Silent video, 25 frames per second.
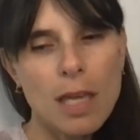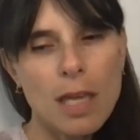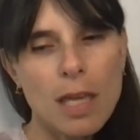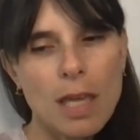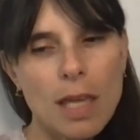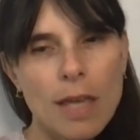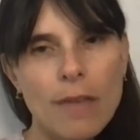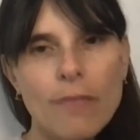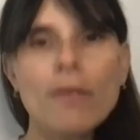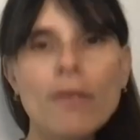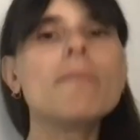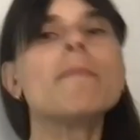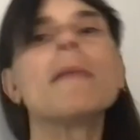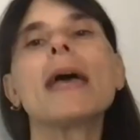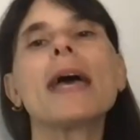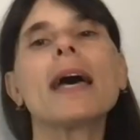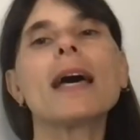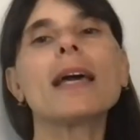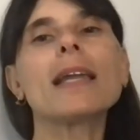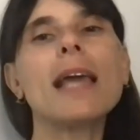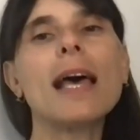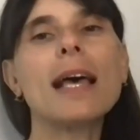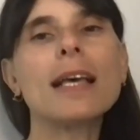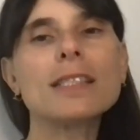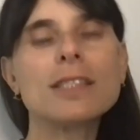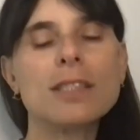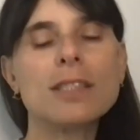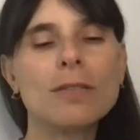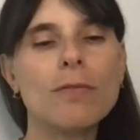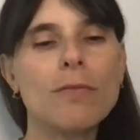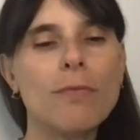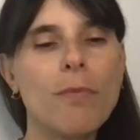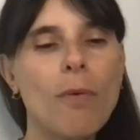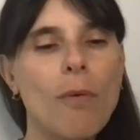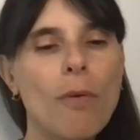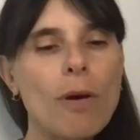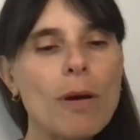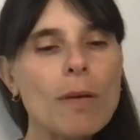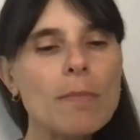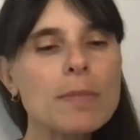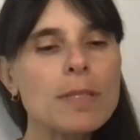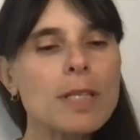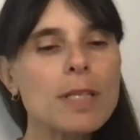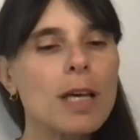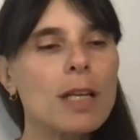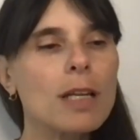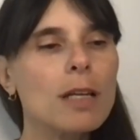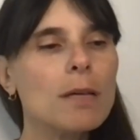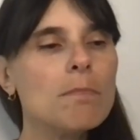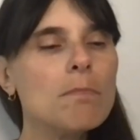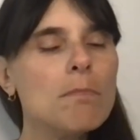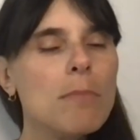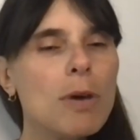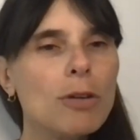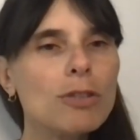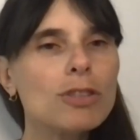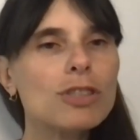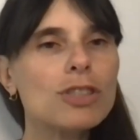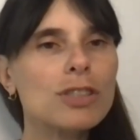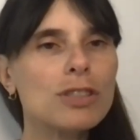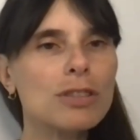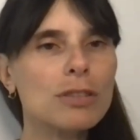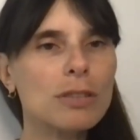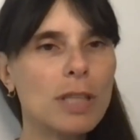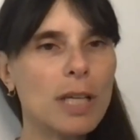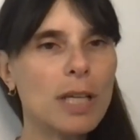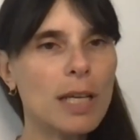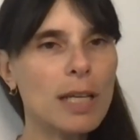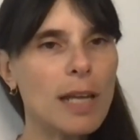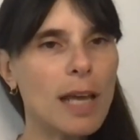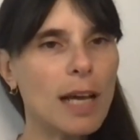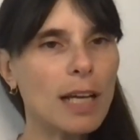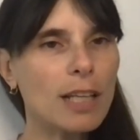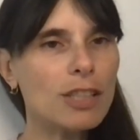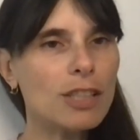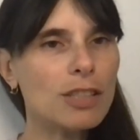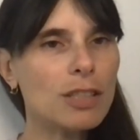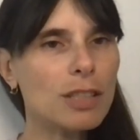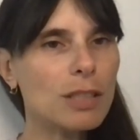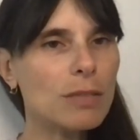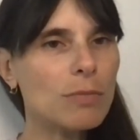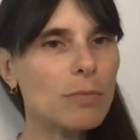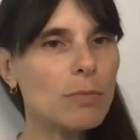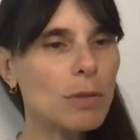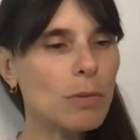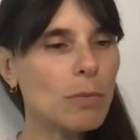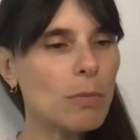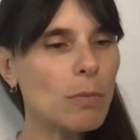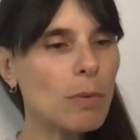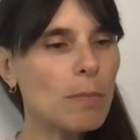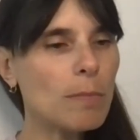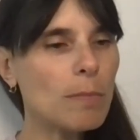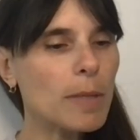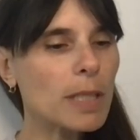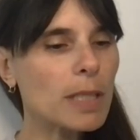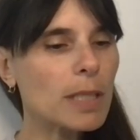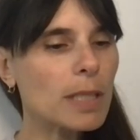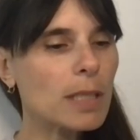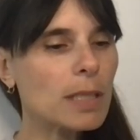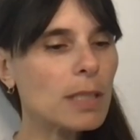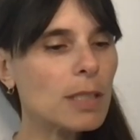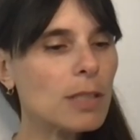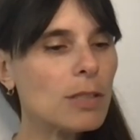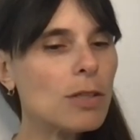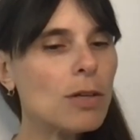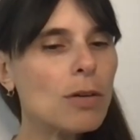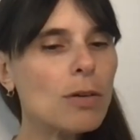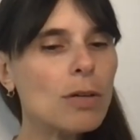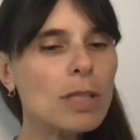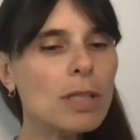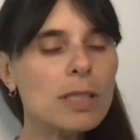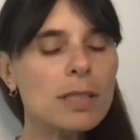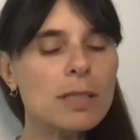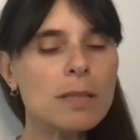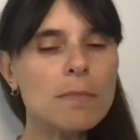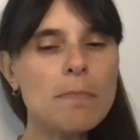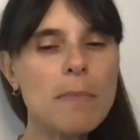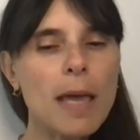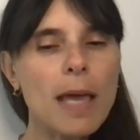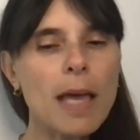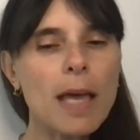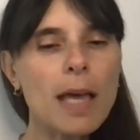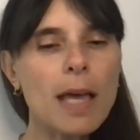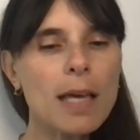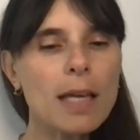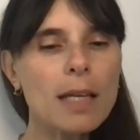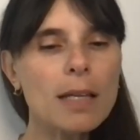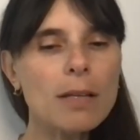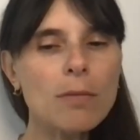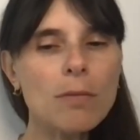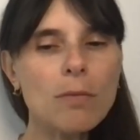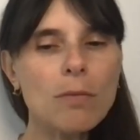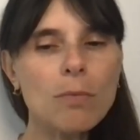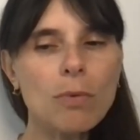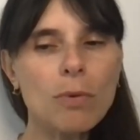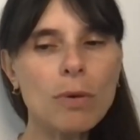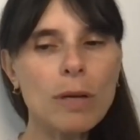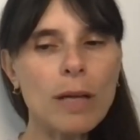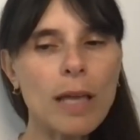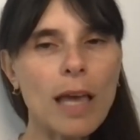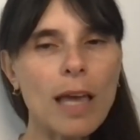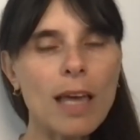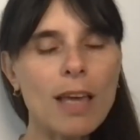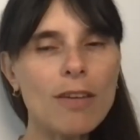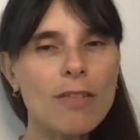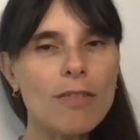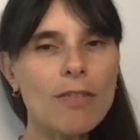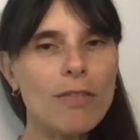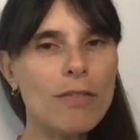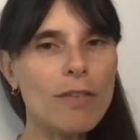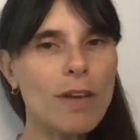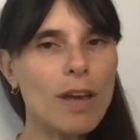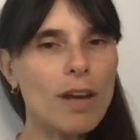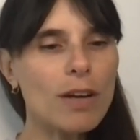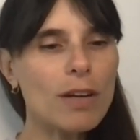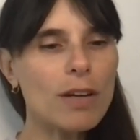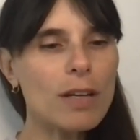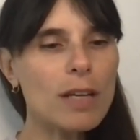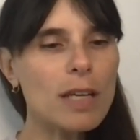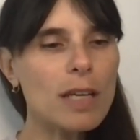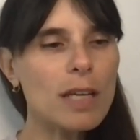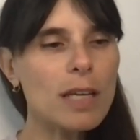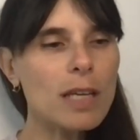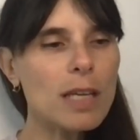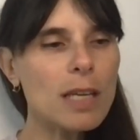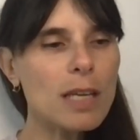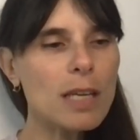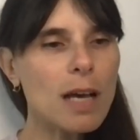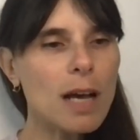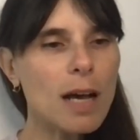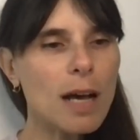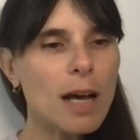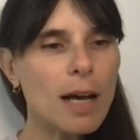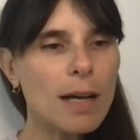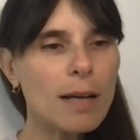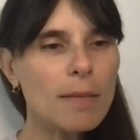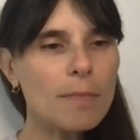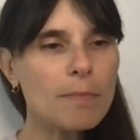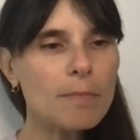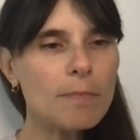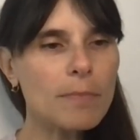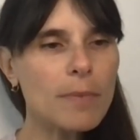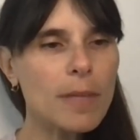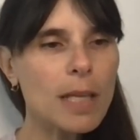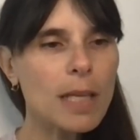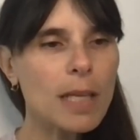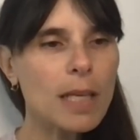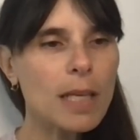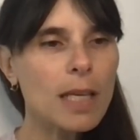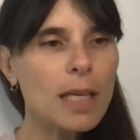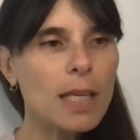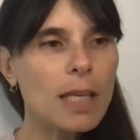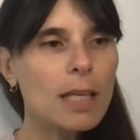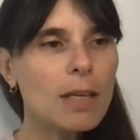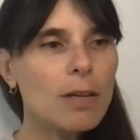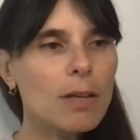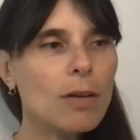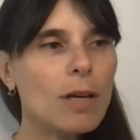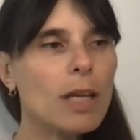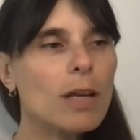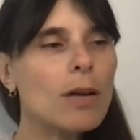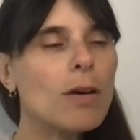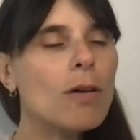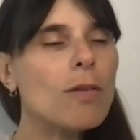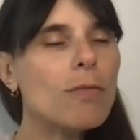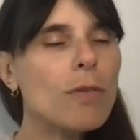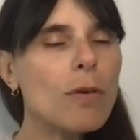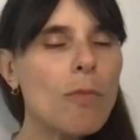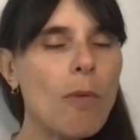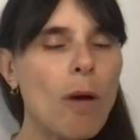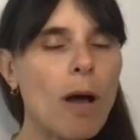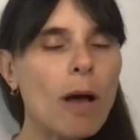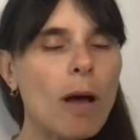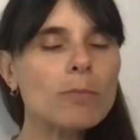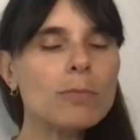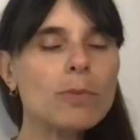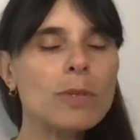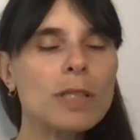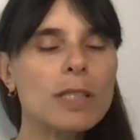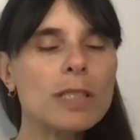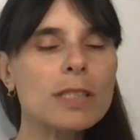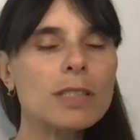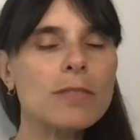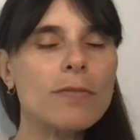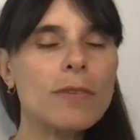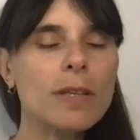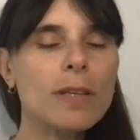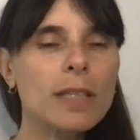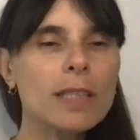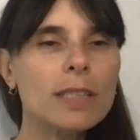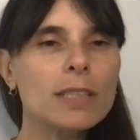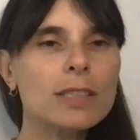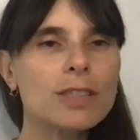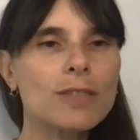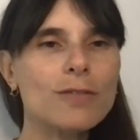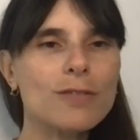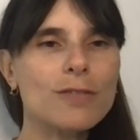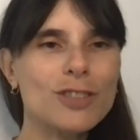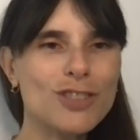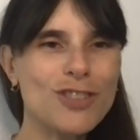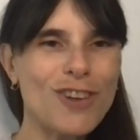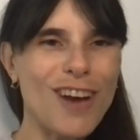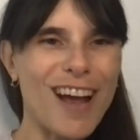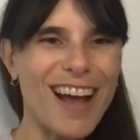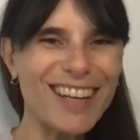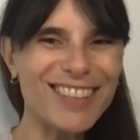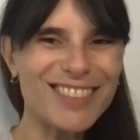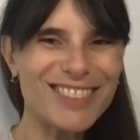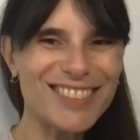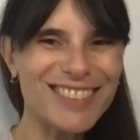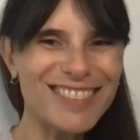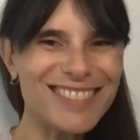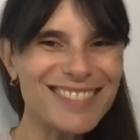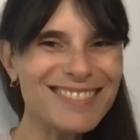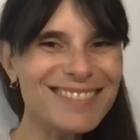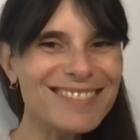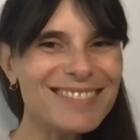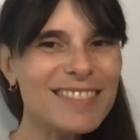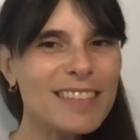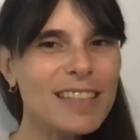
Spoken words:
if a man hasn't formed an emotional connection with a woman, you know, because a man will get very, he'll get overwhelmed with his feelings of attraction